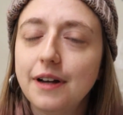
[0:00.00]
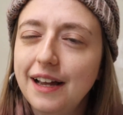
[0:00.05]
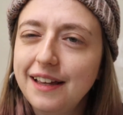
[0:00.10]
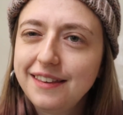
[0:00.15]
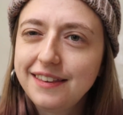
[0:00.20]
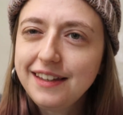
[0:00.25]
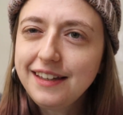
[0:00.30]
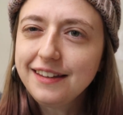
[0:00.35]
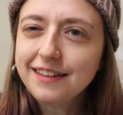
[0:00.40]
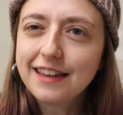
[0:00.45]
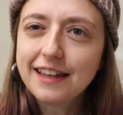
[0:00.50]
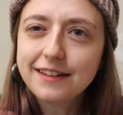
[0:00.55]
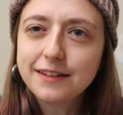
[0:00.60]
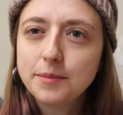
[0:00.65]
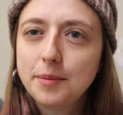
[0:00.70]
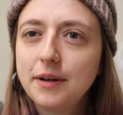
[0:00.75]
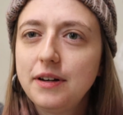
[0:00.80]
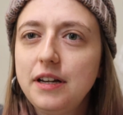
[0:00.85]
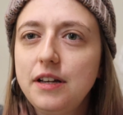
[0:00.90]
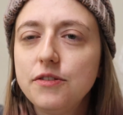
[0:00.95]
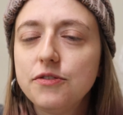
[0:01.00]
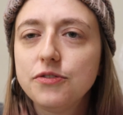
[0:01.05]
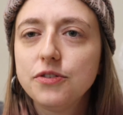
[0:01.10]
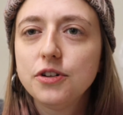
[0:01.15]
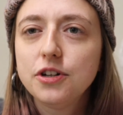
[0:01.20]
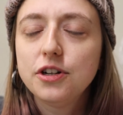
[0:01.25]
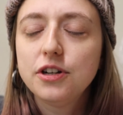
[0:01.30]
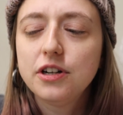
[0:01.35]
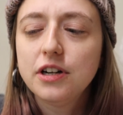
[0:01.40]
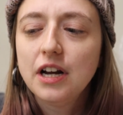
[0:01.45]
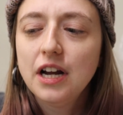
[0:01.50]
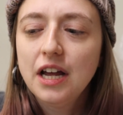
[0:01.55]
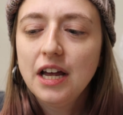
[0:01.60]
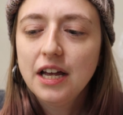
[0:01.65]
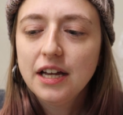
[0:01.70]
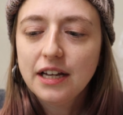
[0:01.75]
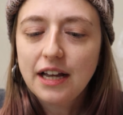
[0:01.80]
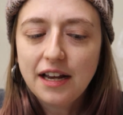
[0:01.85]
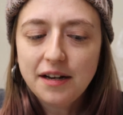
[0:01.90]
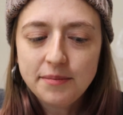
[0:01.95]
I think that's about it for
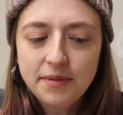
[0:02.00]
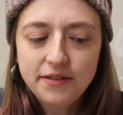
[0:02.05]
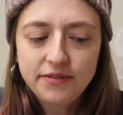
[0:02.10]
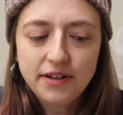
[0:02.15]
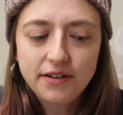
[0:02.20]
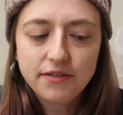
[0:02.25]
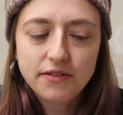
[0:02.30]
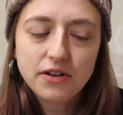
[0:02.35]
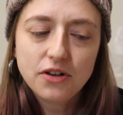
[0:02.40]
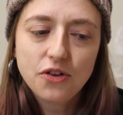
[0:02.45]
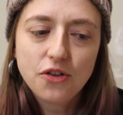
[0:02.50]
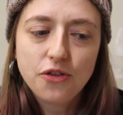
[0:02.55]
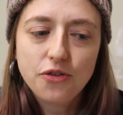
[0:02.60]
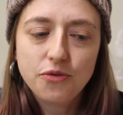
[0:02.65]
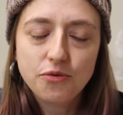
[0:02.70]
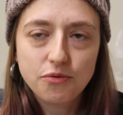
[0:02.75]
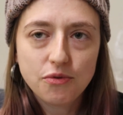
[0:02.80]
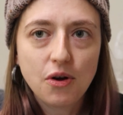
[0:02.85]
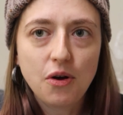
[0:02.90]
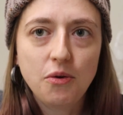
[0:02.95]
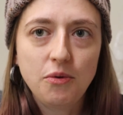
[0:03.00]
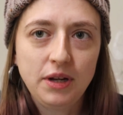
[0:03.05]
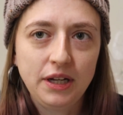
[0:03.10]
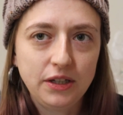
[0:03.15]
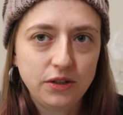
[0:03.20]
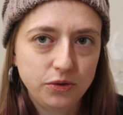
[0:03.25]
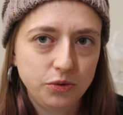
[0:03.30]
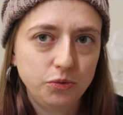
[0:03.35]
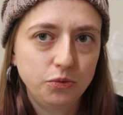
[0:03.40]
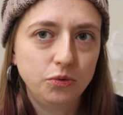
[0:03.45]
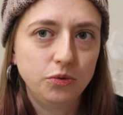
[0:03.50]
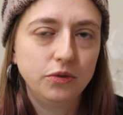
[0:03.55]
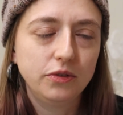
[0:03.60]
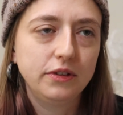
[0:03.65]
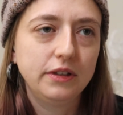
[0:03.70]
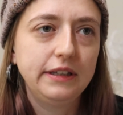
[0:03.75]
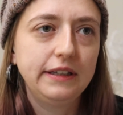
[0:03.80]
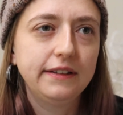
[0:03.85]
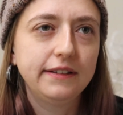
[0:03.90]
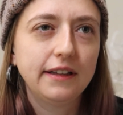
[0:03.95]
kind of my favorite throwing
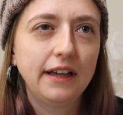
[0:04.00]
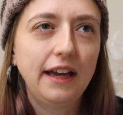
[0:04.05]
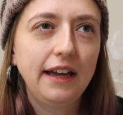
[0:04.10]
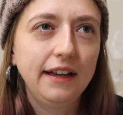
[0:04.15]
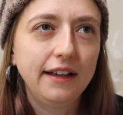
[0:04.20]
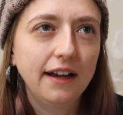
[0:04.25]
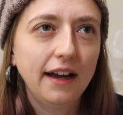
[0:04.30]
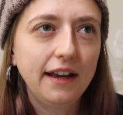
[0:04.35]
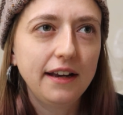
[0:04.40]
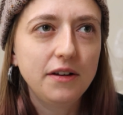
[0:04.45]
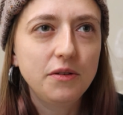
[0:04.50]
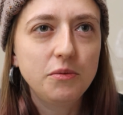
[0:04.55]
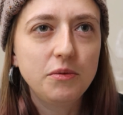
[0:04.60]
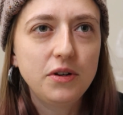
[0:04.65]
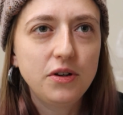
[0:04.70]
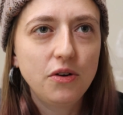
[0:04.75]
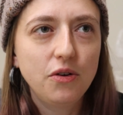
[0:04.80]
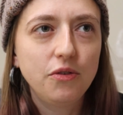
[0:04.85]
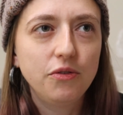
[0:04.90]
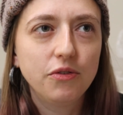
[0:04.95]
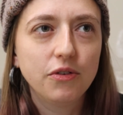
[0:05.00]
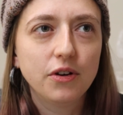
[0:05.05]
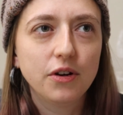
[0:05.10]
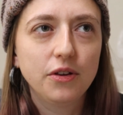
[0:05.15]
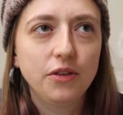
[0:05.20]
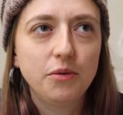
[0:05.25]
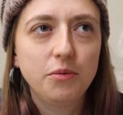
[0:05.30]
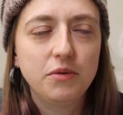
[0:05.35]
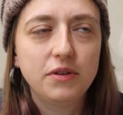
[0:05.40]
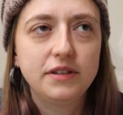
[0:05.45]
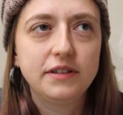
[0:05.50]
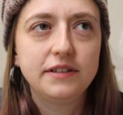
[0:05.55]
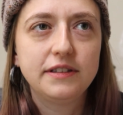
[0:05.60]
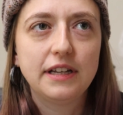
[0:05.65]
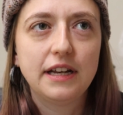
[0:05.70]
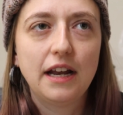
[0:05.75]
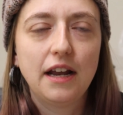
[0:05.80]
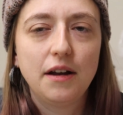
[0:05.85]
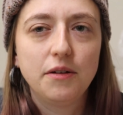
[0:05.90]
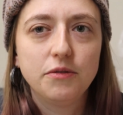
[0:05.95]
tools. I kind of went over the ones
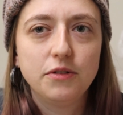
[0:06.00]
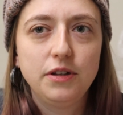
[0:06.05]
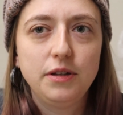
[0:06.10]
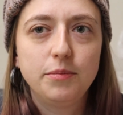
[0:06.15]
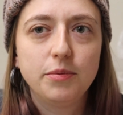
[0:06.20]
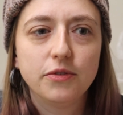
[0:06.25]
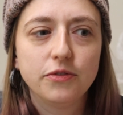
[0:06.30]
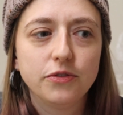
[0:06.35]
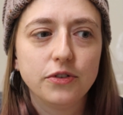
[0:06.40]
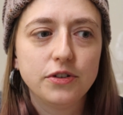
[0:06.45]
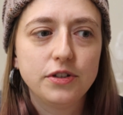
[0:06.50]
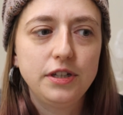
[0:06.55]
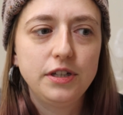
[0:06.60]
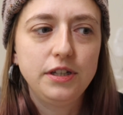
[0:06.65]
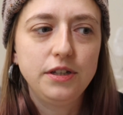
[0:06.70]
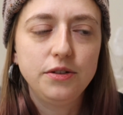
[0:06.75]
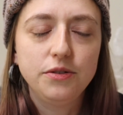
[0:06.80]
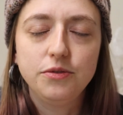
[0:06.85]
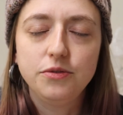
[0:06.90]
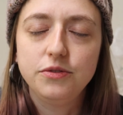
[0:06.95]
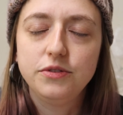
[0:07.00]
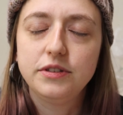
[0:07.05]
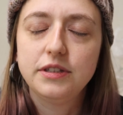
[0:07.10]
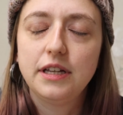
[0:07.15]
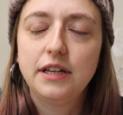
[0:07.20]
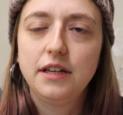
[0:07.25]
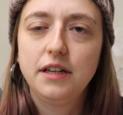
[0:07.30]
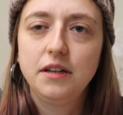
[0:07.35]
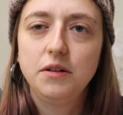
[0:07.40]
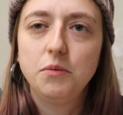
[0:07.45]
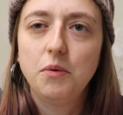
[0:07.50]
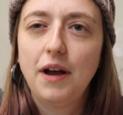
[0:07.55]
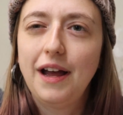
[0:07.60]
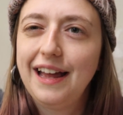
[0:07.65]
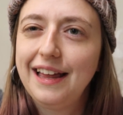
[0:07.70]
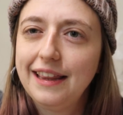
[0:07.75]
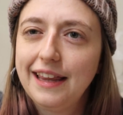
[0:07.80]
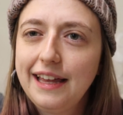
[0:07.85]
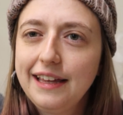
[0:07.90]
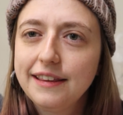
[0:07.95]
that I really prefer to use and why
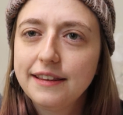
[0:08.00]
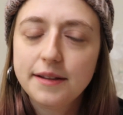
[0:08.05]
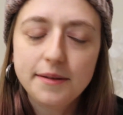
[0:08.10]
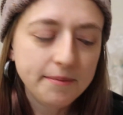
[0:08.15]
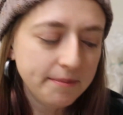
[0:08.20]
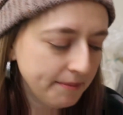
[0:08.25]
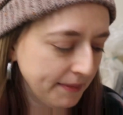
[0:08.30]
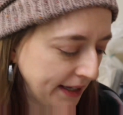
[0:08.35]
I like them.